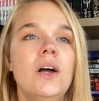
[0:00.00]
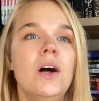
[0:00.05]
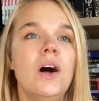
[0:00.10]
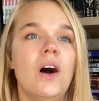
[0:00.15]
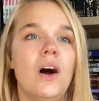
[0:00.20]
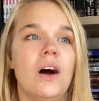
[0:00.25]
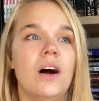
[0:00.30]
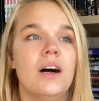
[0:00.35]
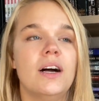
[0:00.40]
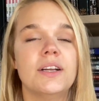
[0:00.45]

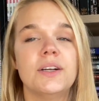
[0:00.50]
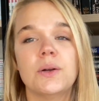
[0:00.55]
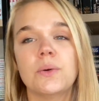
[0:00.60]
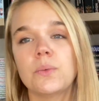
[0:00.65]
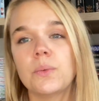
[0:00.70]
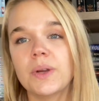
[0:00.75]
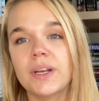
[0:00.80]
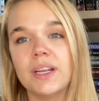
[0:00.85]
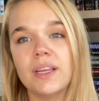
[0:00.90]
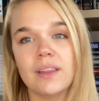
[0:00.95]
on
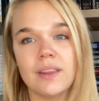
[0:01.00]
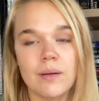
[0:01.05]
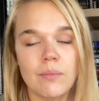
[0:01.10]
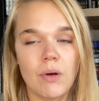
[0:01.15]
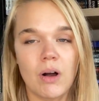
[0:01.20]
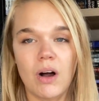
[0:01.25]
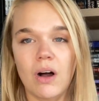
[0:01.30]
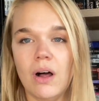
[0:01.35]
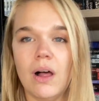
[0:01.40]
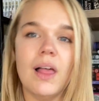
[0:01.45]
reading them
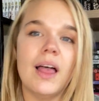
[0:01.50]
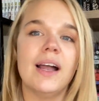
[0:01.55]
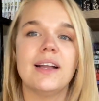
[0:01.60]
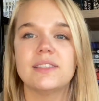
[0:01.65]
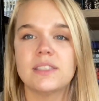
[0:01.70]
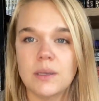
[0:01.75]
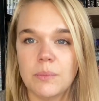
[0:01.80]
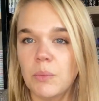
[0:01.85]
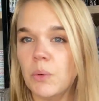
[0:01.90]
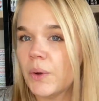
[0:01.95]
all at
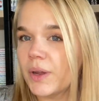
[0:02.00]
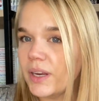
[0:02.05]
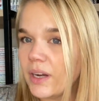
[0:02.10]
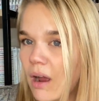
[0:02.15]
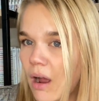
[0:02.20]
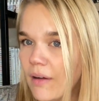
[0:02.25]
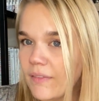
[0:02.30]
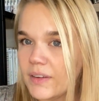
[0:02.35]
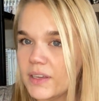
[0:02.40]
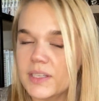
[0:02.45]
some point.
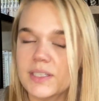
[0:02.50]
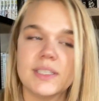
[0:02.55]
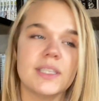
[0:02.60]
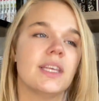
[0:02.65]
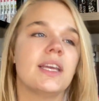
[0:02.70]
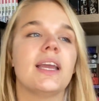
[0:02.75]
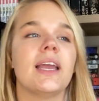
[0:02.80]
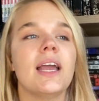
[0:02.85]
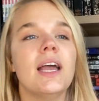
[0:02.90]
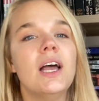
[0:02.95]

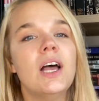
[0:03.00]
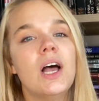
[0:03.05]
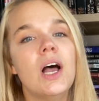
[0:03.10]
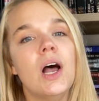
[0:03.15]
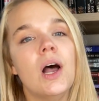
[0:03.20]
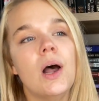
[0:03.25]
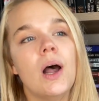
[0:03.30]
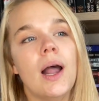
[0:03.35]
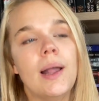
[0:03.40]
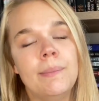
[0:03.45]
Obviously,
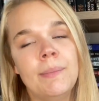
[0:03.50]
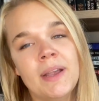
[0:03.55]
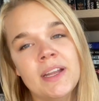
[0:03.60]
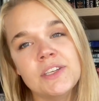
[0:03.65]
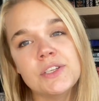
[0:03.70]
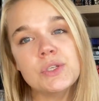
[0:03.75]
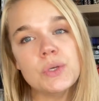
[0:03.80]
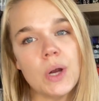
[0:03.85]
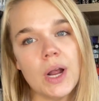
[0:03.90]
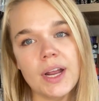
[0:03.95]
I
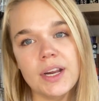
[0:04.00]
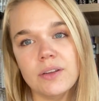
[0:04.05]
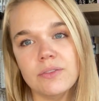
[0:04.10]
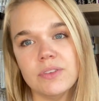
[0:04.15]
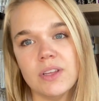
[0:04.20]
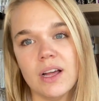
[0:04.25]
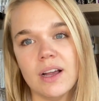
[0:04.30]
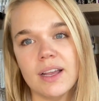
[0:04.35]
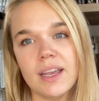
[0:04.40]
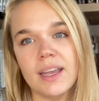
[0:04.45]
might try to
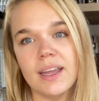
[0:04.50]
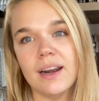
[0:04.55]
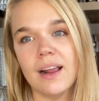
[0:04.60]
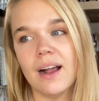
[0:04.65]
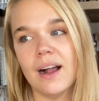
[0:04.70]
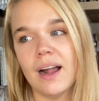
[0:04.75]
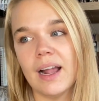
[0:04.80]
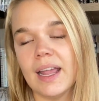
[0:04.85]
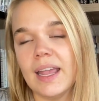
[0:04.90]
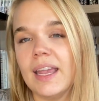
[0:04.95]
vlog it.
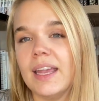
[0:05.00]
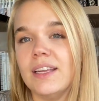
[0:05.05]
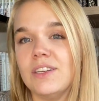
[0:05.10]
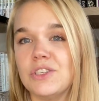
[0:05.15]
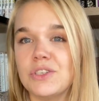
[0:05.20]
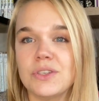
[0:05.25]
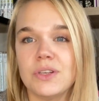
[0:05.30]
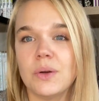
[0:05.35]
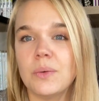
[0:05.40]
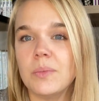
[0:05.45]
I
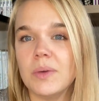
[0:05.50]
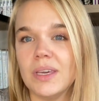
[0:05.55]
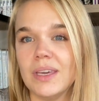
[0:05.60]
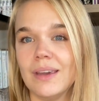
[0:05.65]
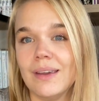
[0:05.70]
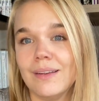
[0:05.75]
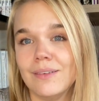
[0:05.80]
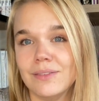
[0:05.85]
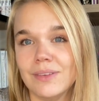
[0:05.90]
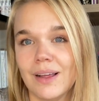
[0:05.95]
just know me,
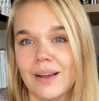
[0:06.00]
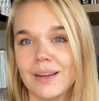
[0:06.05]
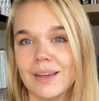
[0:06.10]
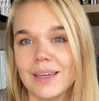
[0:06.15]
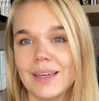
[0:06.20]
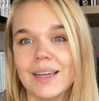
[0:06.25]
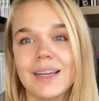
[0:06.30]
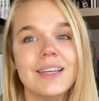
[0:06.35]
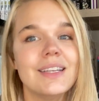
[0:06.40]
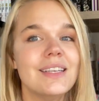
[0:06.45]
and
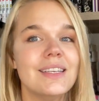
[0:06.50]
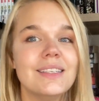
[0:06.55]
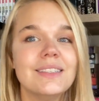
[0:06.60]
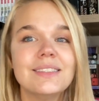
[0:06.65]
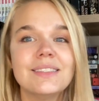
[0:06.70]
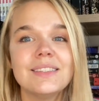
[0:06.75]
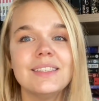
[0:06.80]
vlogging is